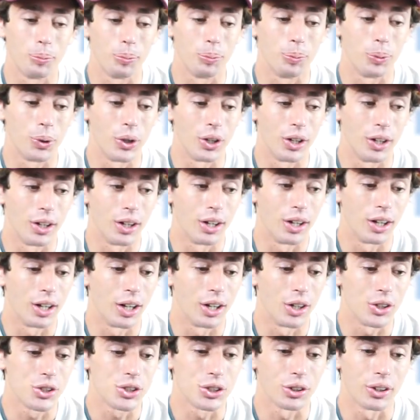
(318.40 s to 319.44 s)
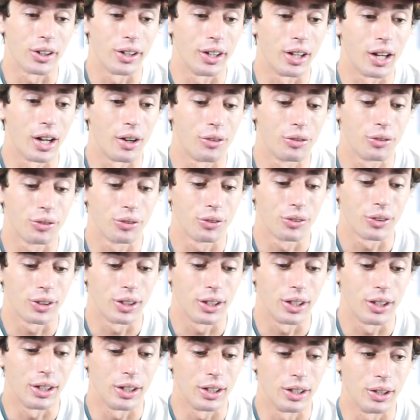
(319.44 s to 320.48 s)
But sure enough,
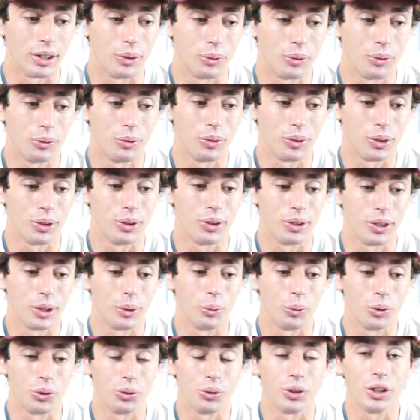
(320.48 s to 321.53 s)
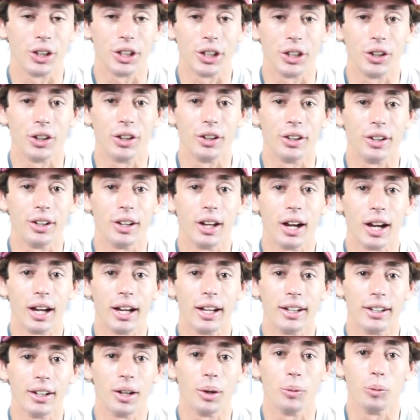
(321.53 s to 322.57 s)
it was really good, and I
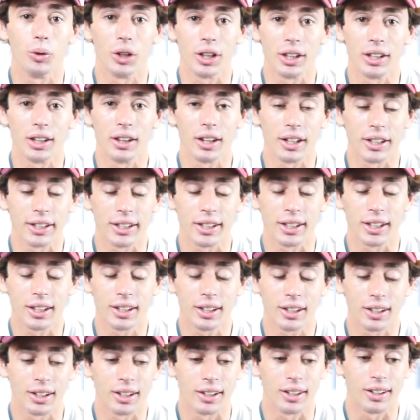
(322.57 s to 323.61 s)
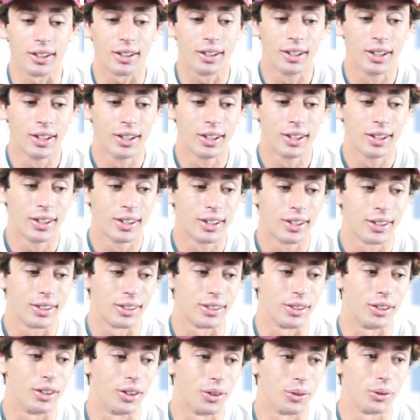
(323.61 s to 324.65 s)
ended up really liking it. And,
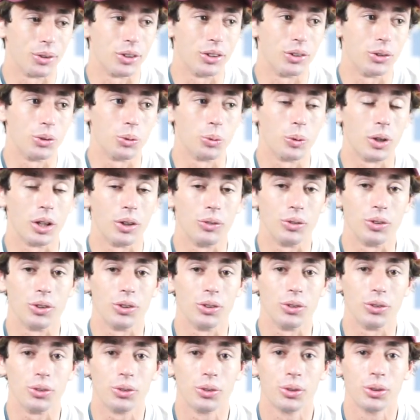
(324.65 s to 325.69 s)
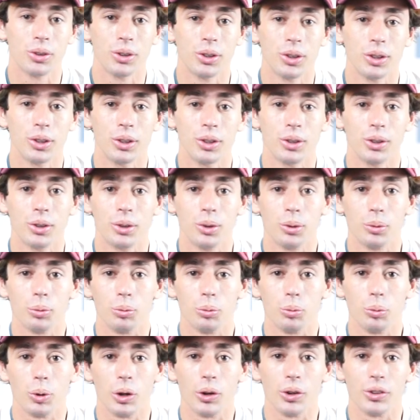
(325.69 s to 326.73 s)
you know, Eastwaves is
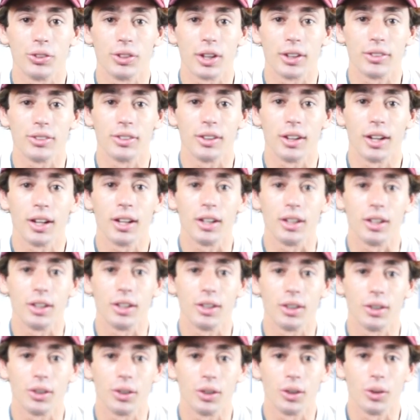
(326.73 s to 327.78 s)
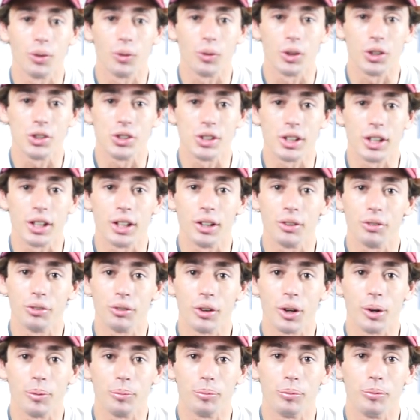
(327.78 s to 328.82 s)
where it's at today. It originated
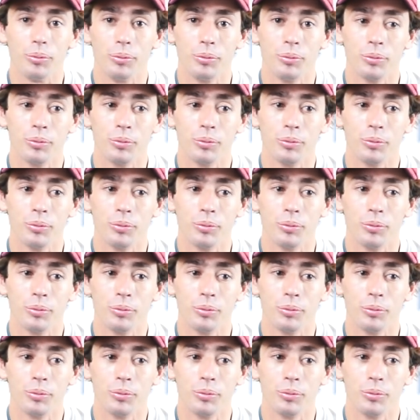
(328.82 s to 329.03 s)
from,